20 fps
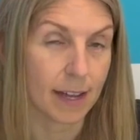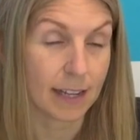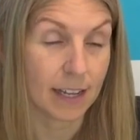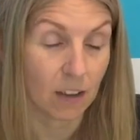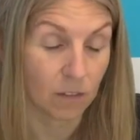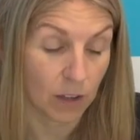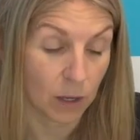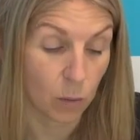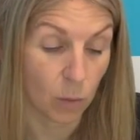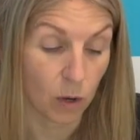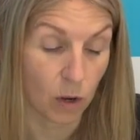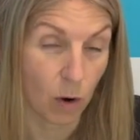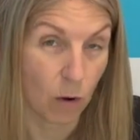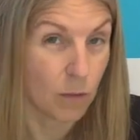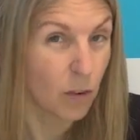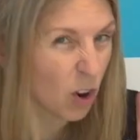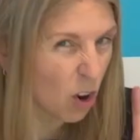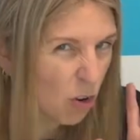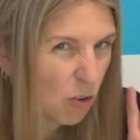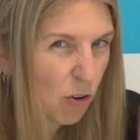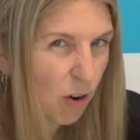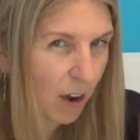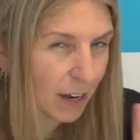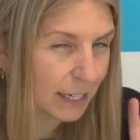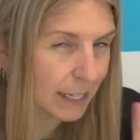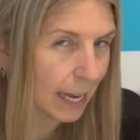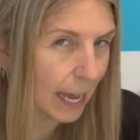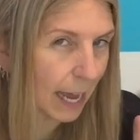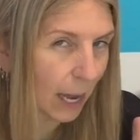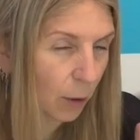are giving one off right
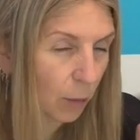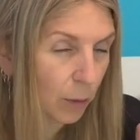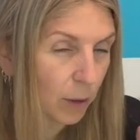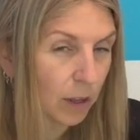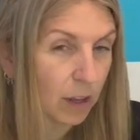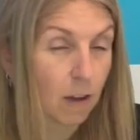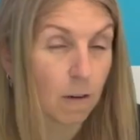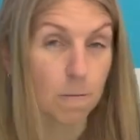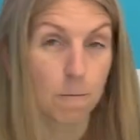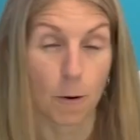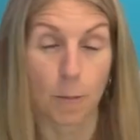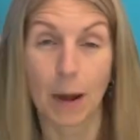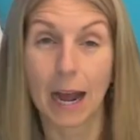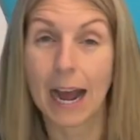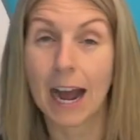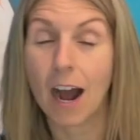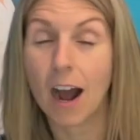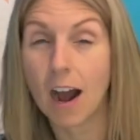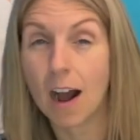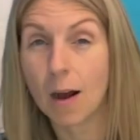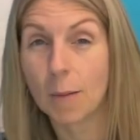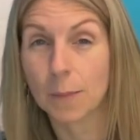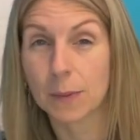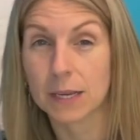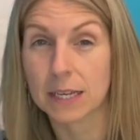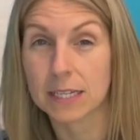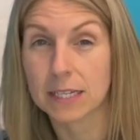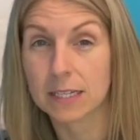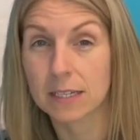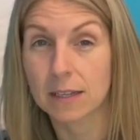now from our
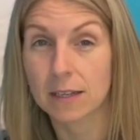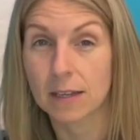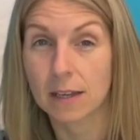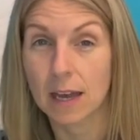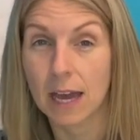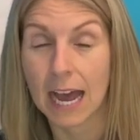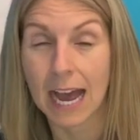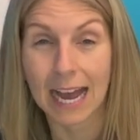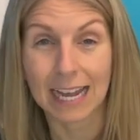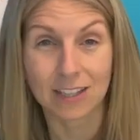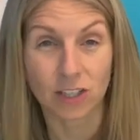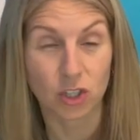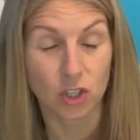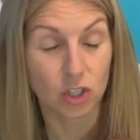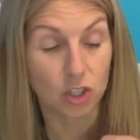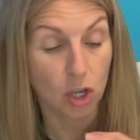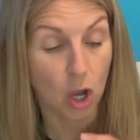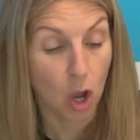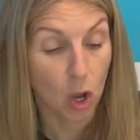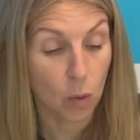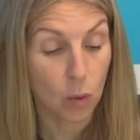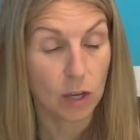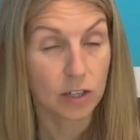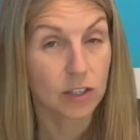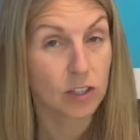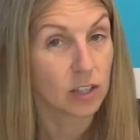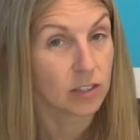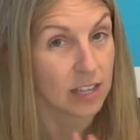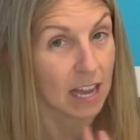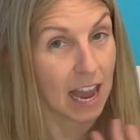heartbeat, and so
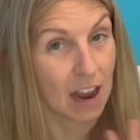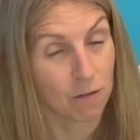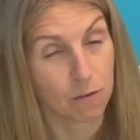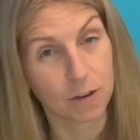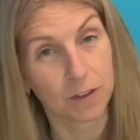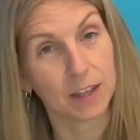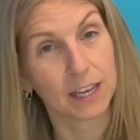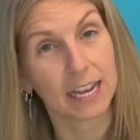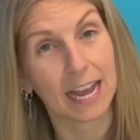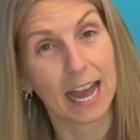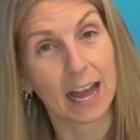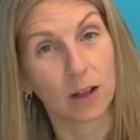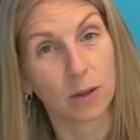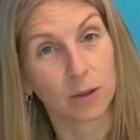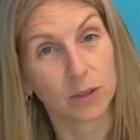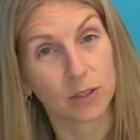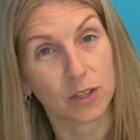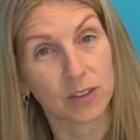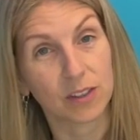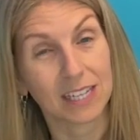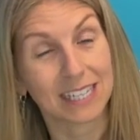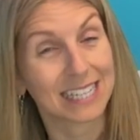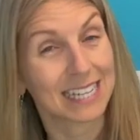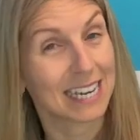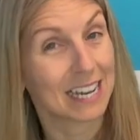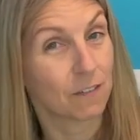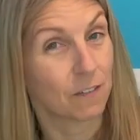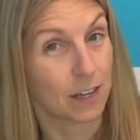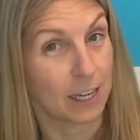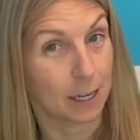does everything else that's
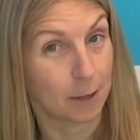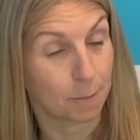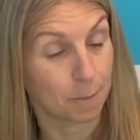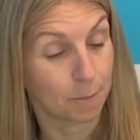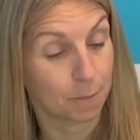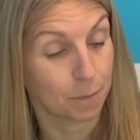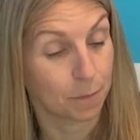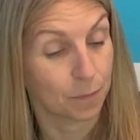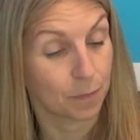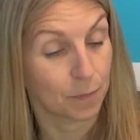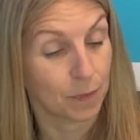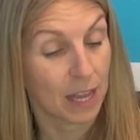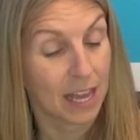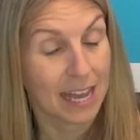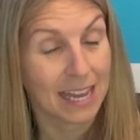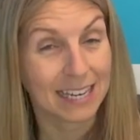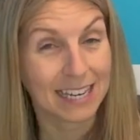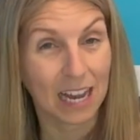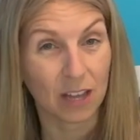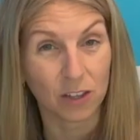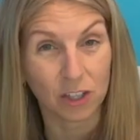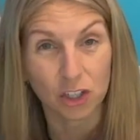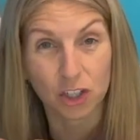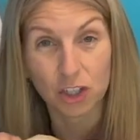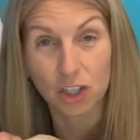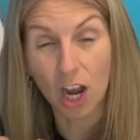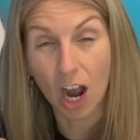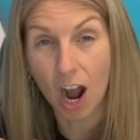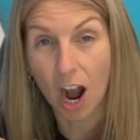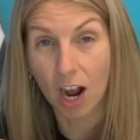living. Now, the
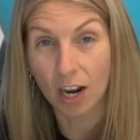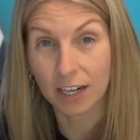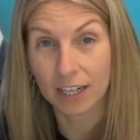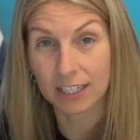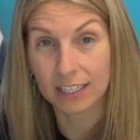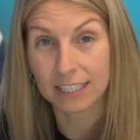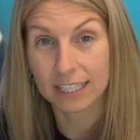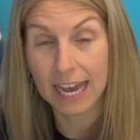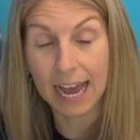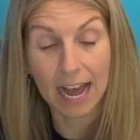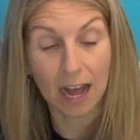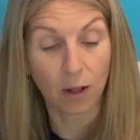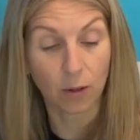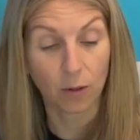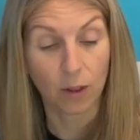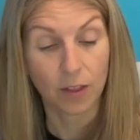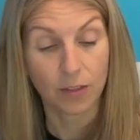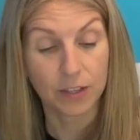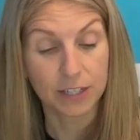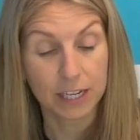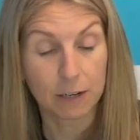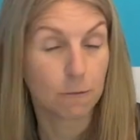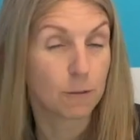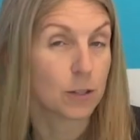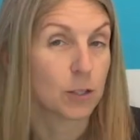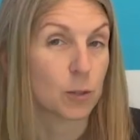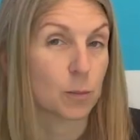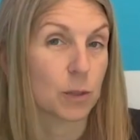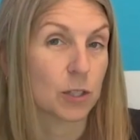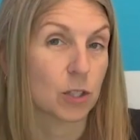shark can tell the
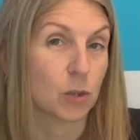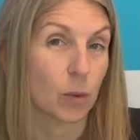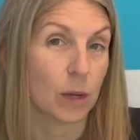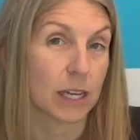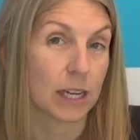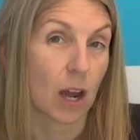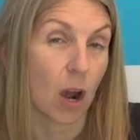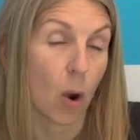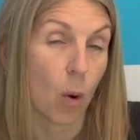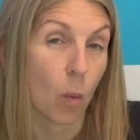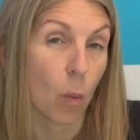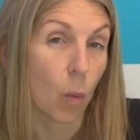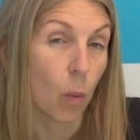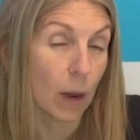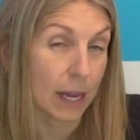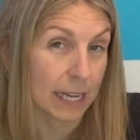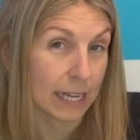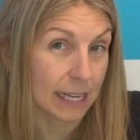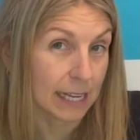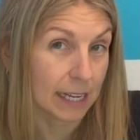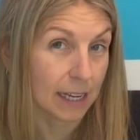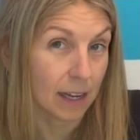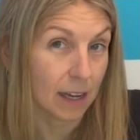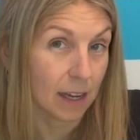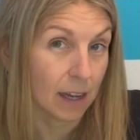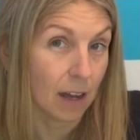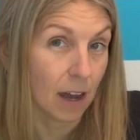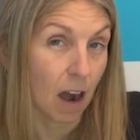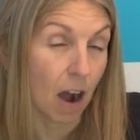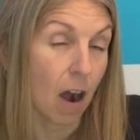difference between a weak
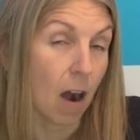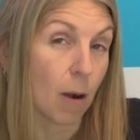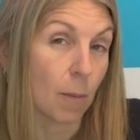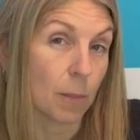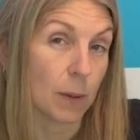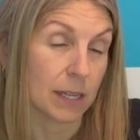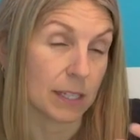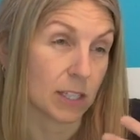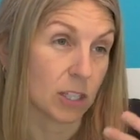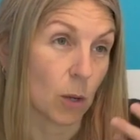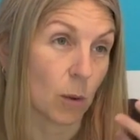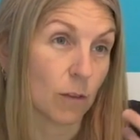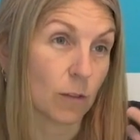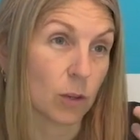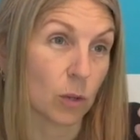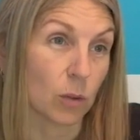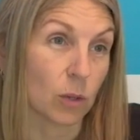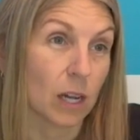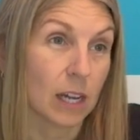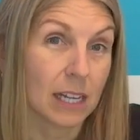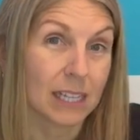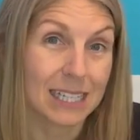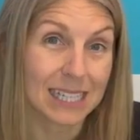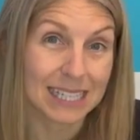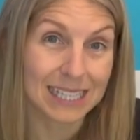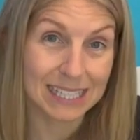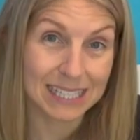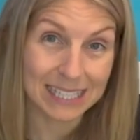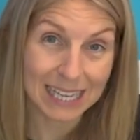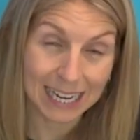heartbeat. So if you're
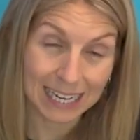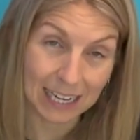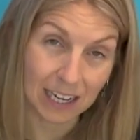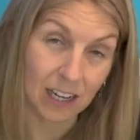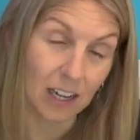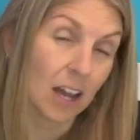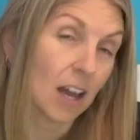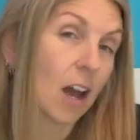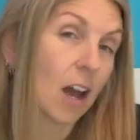sick